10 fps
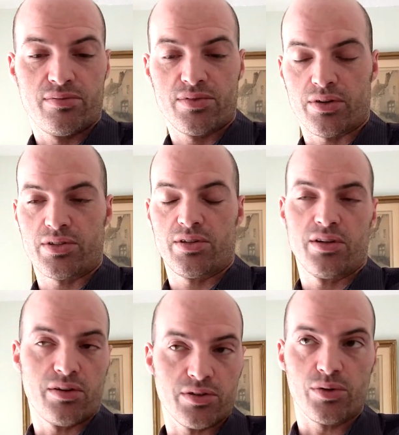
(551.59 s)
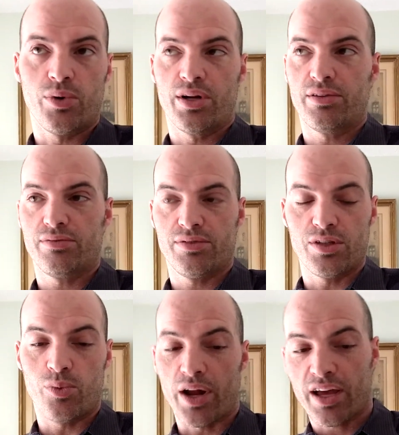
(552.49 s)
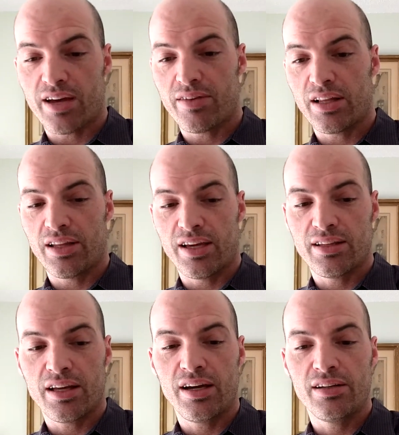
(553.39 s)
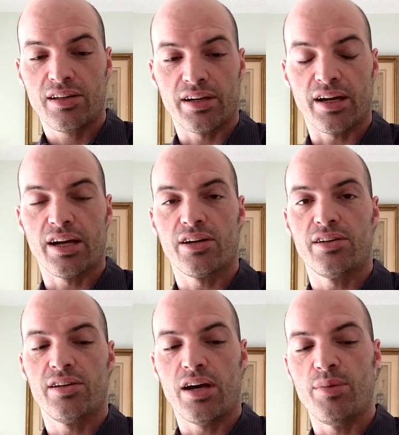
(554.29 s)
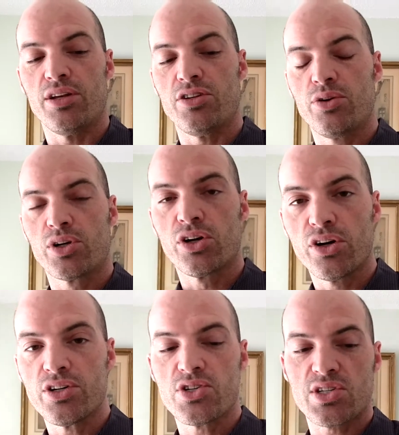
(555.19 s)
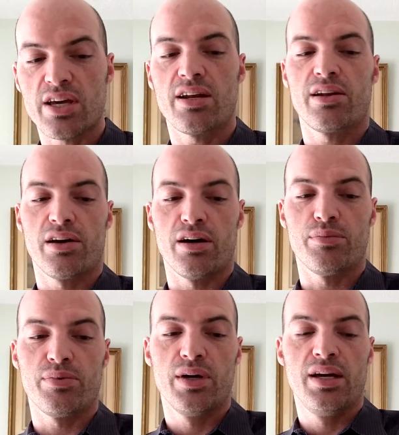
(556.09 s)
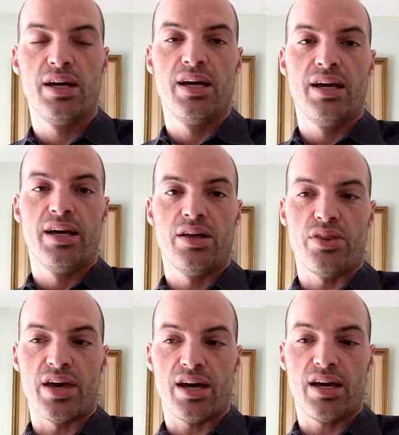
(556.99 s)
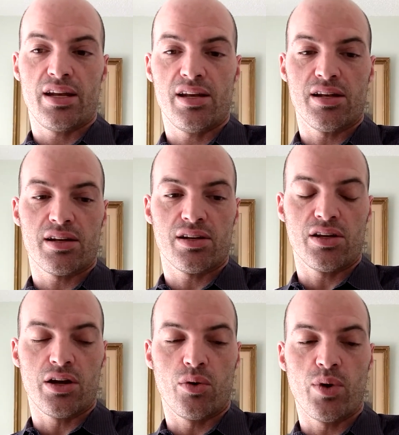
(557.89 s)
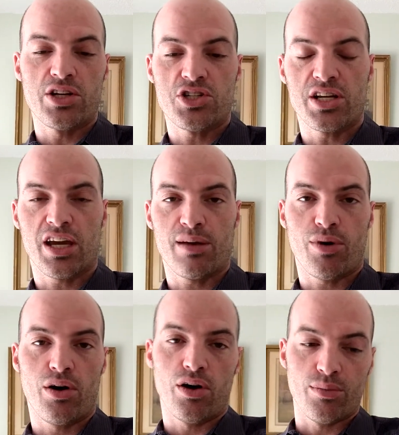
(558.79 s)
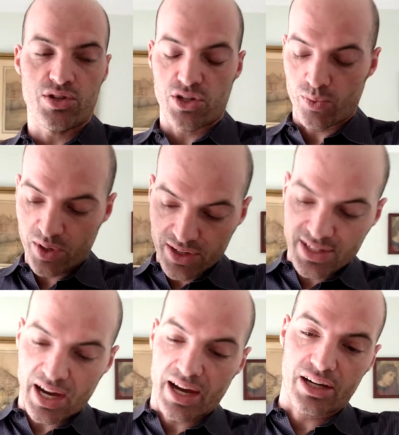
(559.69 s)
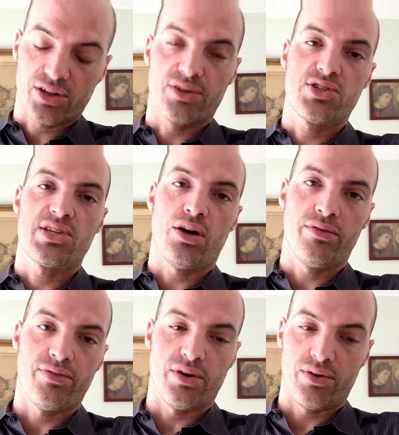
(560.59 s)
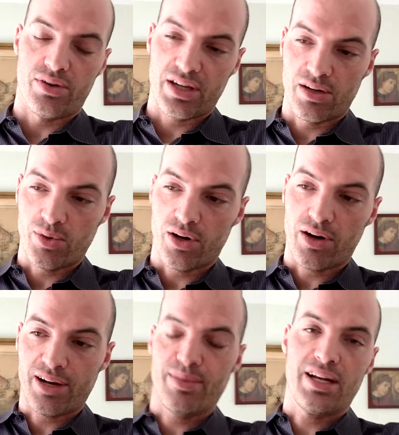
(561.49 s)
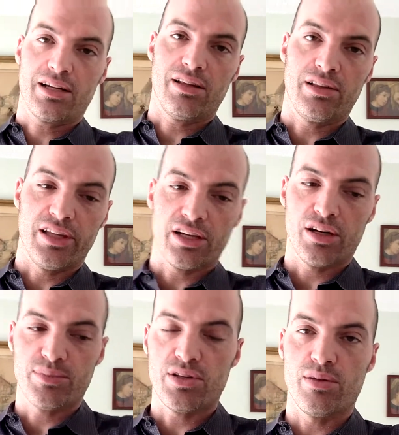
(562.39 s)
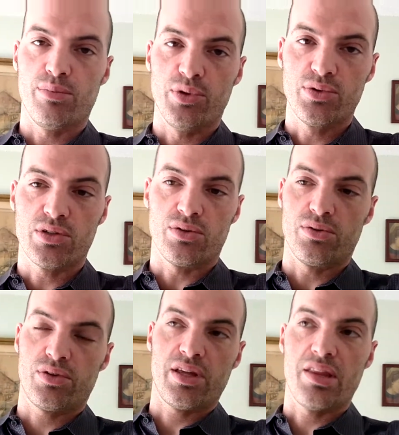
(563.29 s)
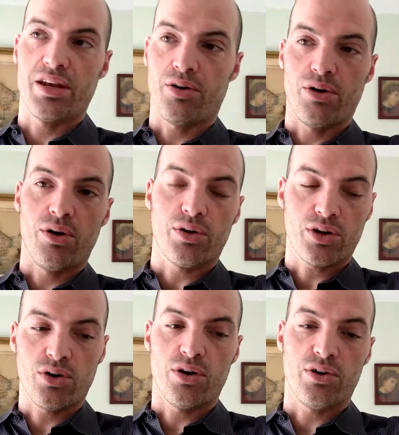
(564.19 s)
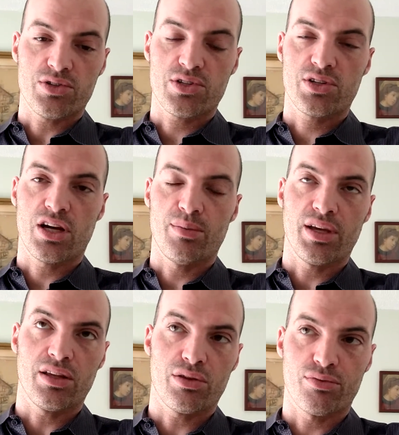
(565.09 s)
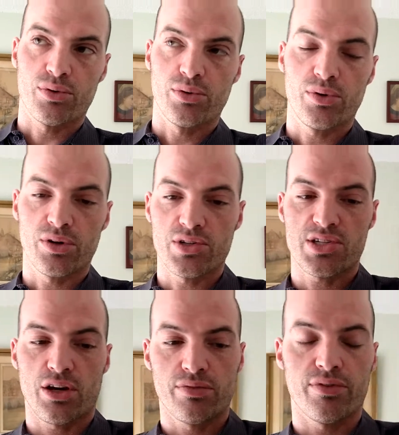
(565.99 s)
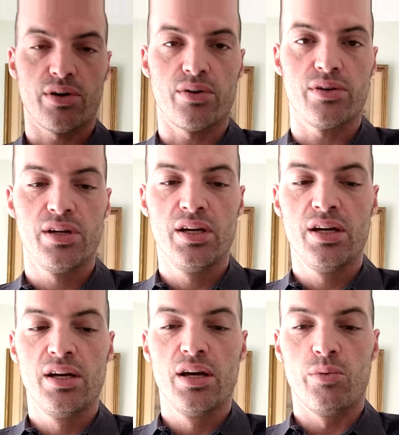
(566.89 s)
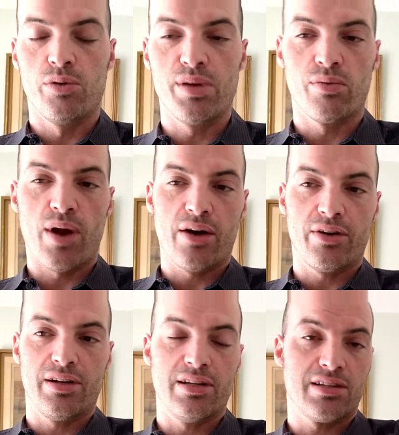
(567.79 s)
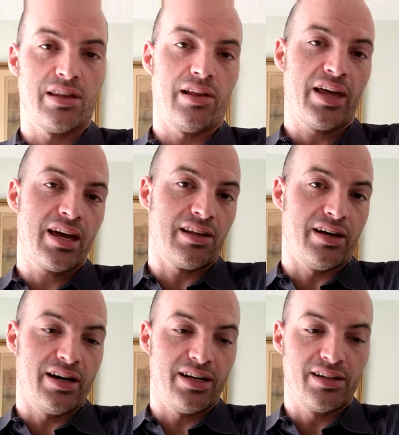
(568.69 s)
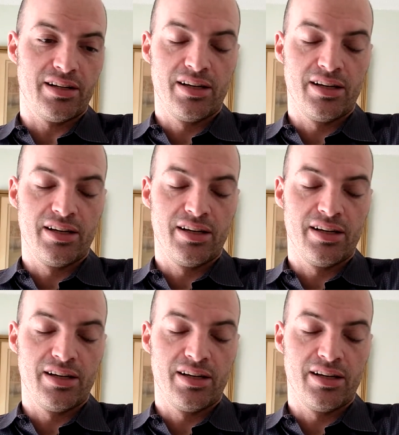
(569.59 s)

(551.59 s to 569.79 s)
So I said, you know, do you want to have that landline? Like, I mean, you could set it up that, you know, when she came home, she would dock her cell phone, and it would automatically link up to the Bluetooth, and then all calls coming through her cell phone would be routed into the landline.